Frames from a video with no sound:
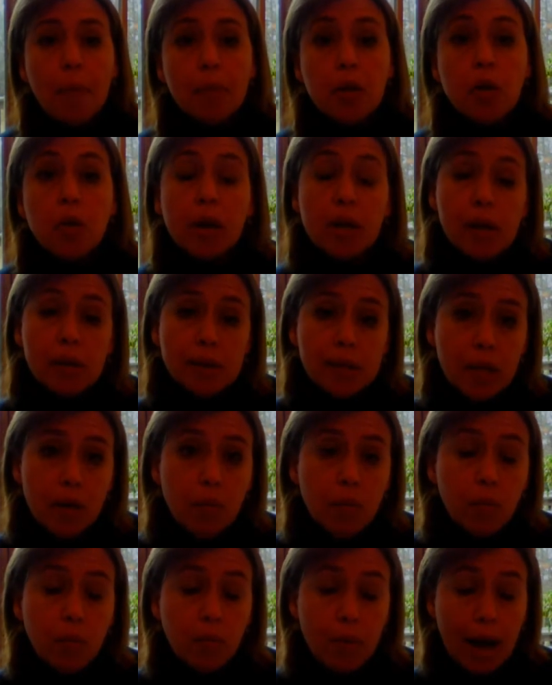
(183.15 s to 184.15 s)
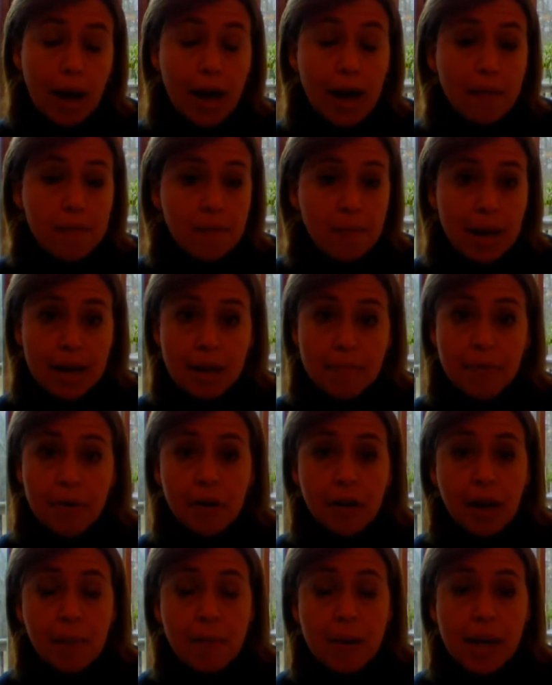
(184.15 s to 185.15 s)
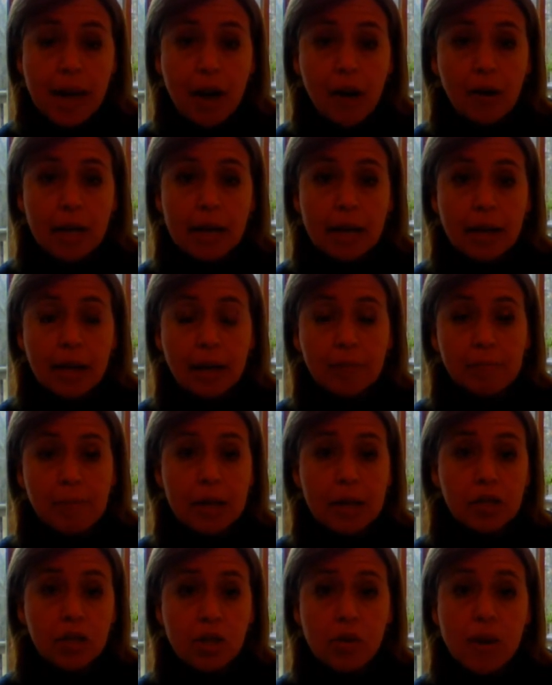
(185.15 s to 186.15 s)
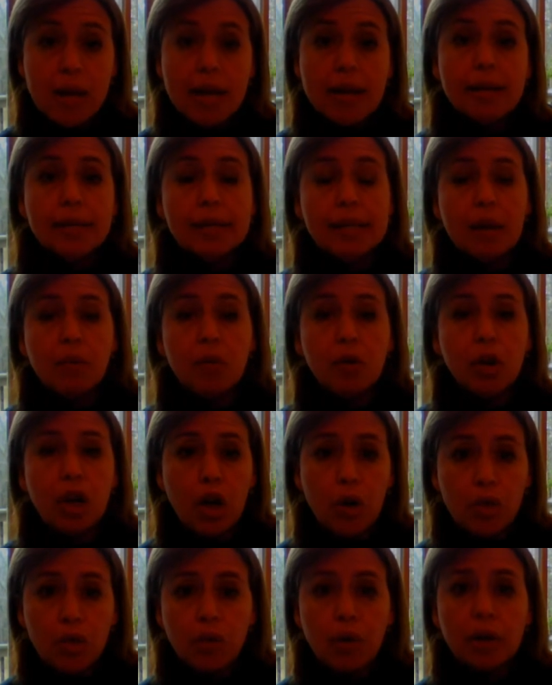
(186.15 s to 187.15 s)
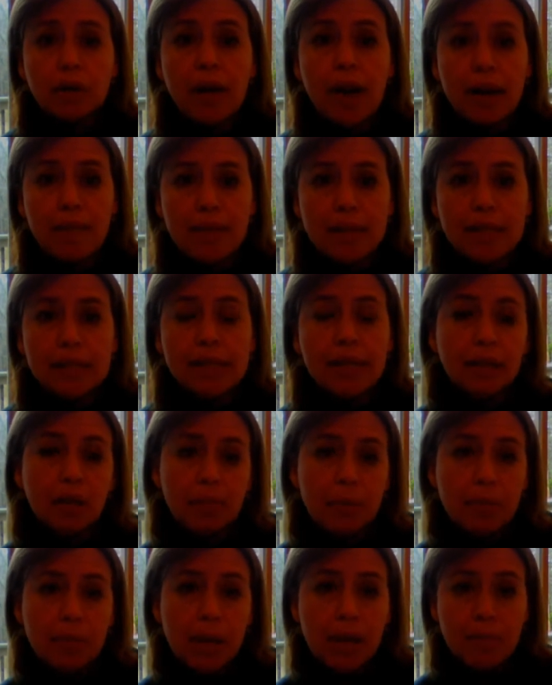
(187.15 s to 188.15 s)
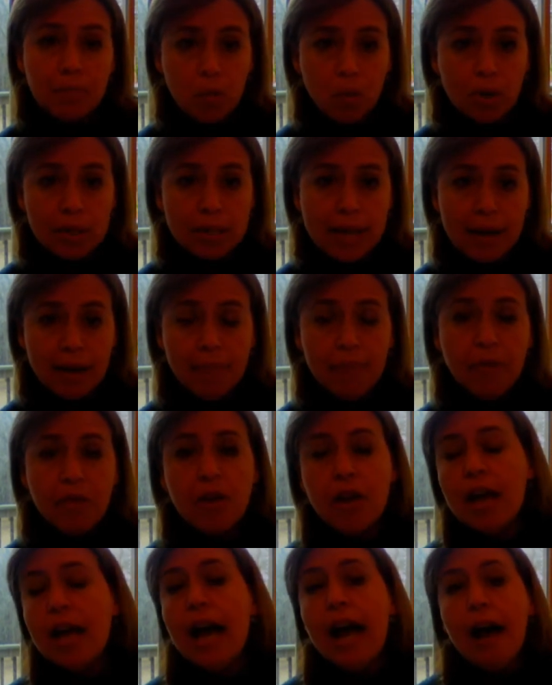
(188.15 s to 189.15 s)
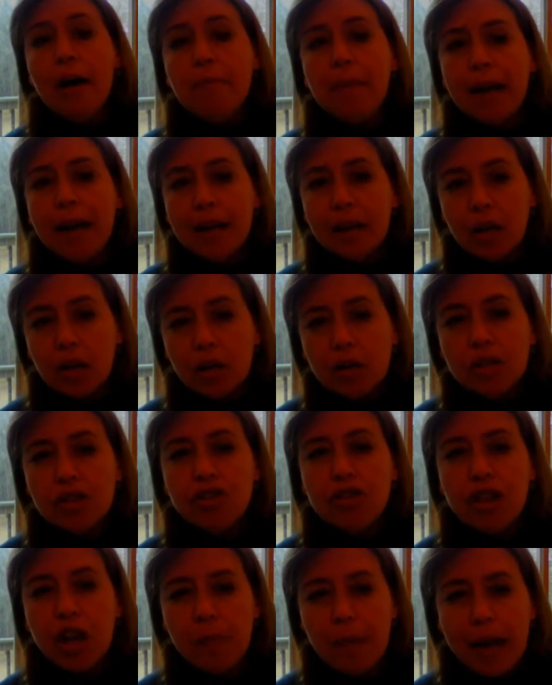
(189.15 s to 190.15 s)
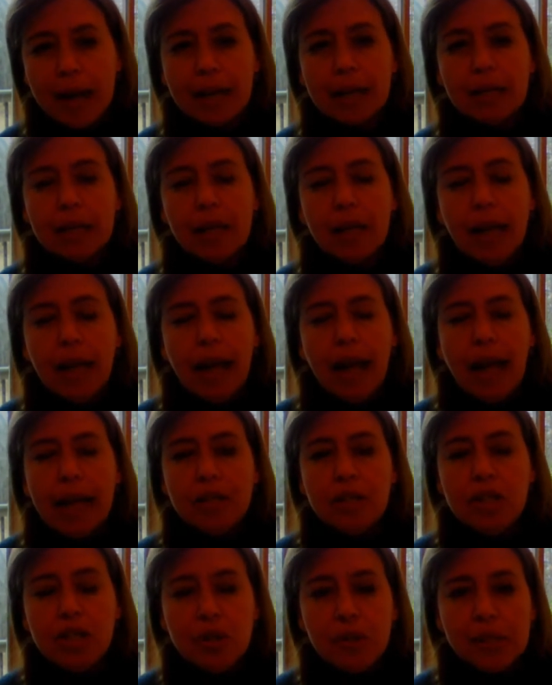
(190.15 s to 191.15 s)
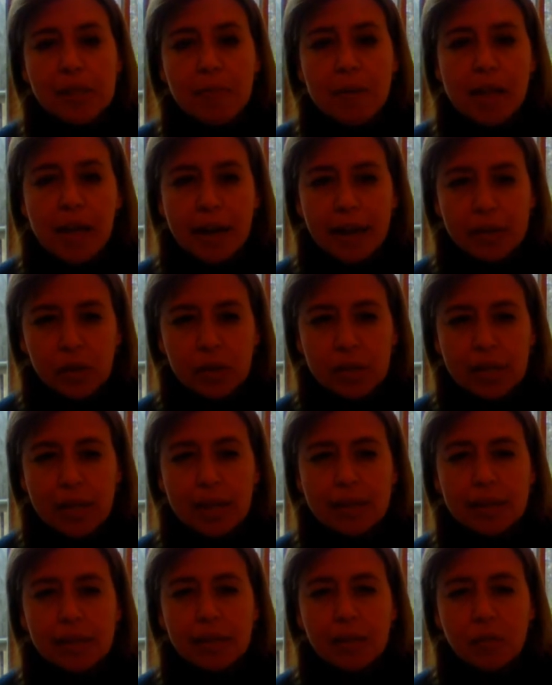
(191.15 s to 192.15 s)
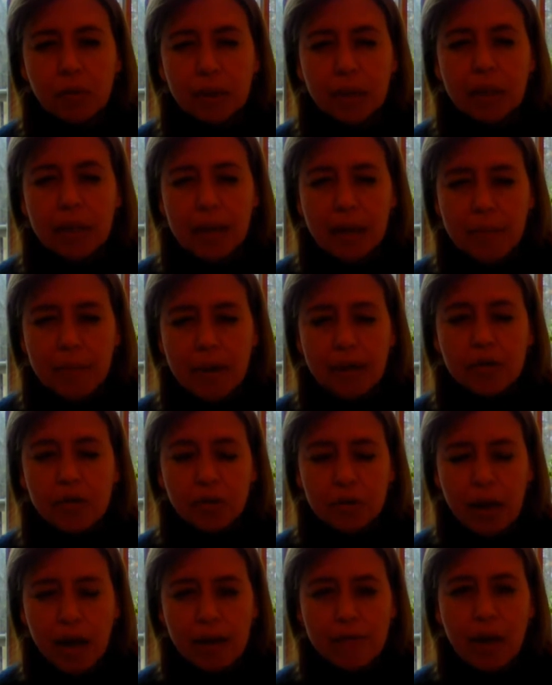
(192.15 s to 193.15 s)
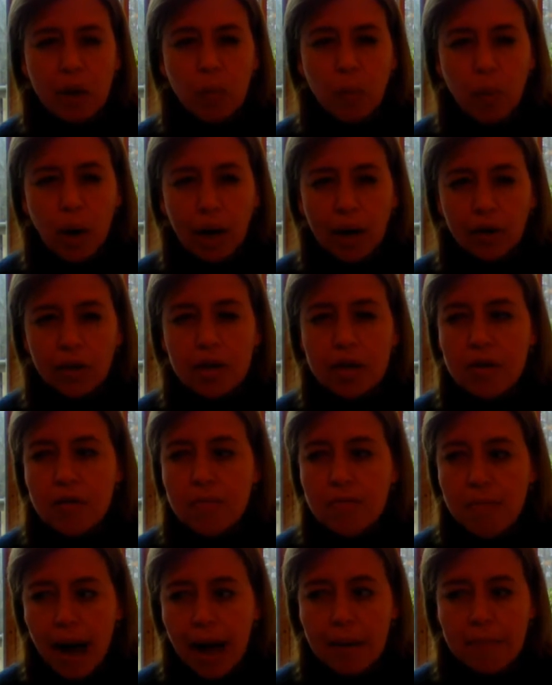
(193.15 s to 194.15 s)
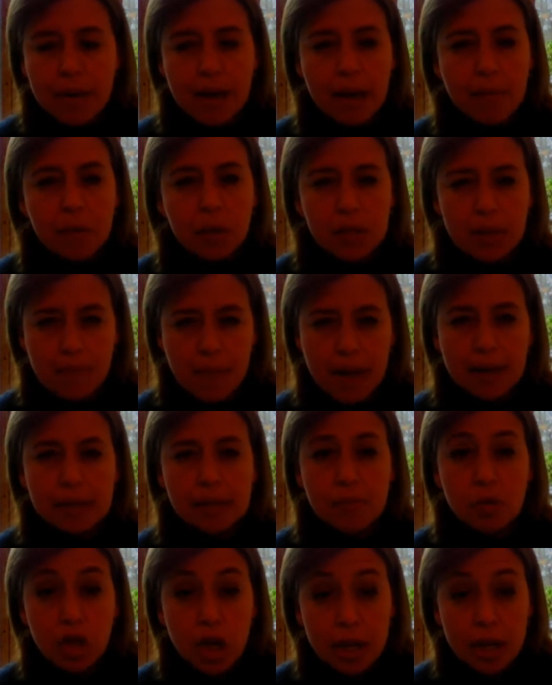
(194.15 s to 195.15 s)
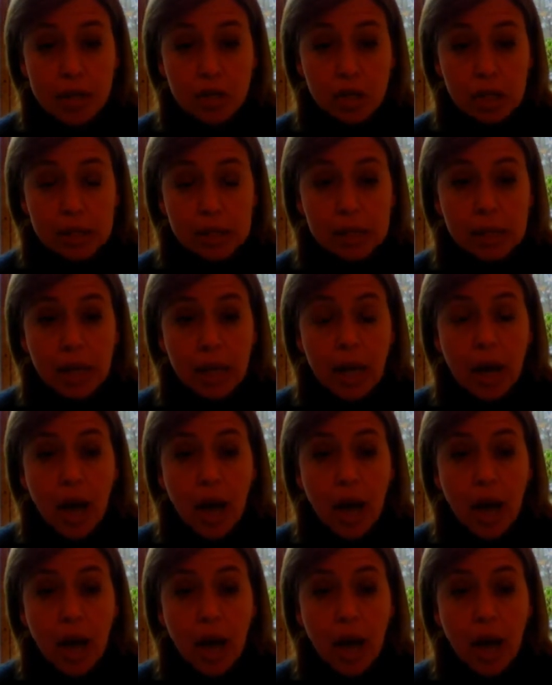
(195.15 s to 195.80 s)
You can also, I have my ebook coming out in 2 weeks that will go through a lot of this a little bit in more depth. But I encourage you to go back and do some of the exercises and really think about your life and where you might be able to make some changes.